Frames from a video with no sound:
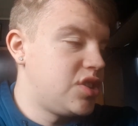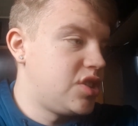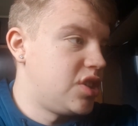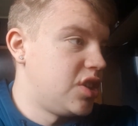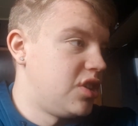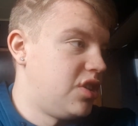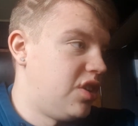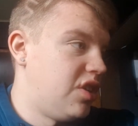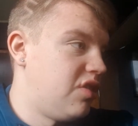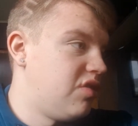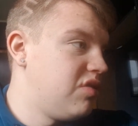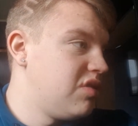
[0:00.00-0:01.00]
to
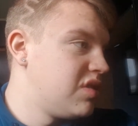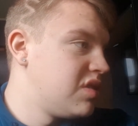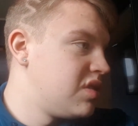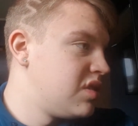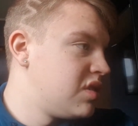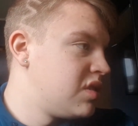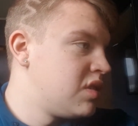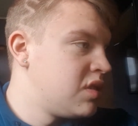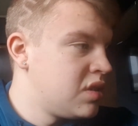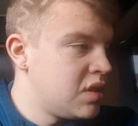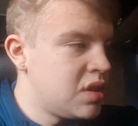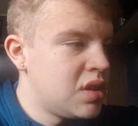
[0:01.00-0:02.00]
do
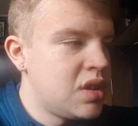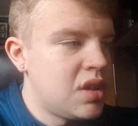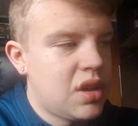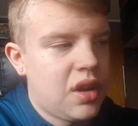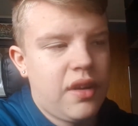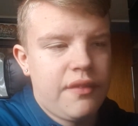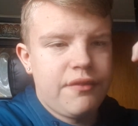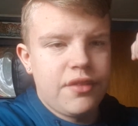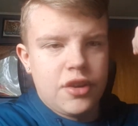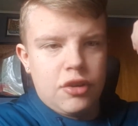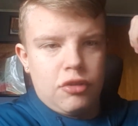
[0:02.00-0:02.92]
have a